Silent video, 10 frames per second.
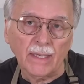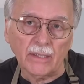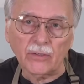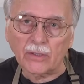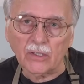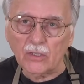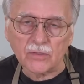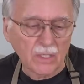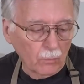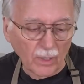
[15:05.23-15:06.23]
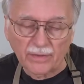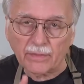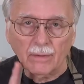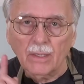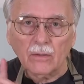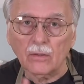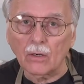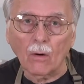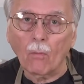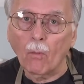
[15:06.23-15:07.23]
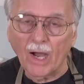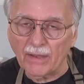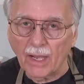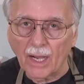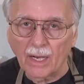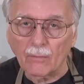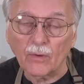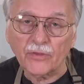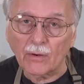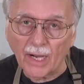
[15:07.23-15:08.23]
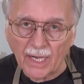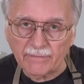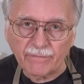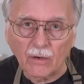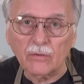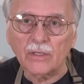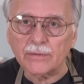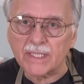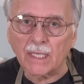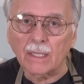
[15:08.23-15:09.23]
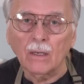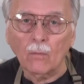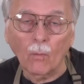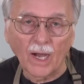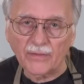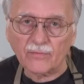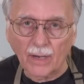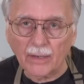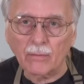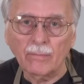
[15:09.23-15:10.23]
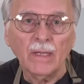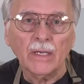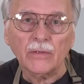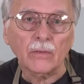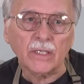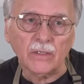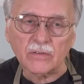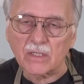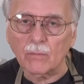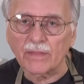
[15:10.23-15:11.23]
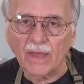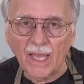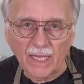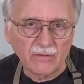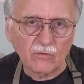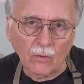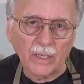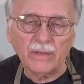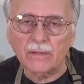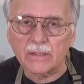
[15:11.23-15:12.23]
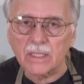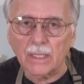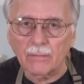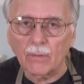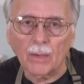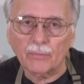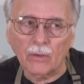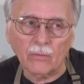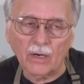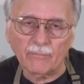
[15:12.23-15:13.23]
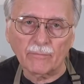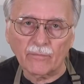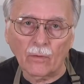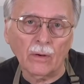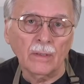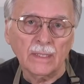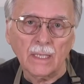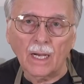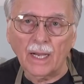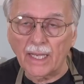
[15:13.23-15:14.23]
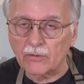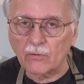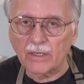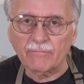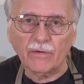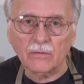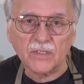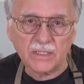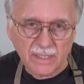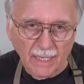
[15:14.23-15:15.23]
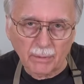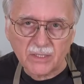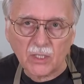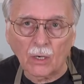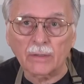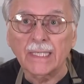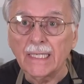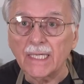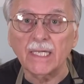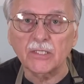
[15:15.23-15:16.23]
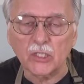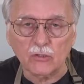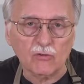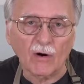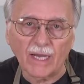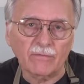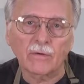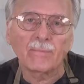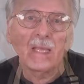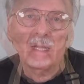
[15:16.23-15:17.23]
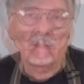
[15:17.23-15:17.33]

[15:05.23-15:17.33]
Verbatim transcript: And you can use it with your y, uh, with your iPhone using WiThrottle. You can use it with Android. There's a, a program for uh, Android phones and tablets called Engine Driver.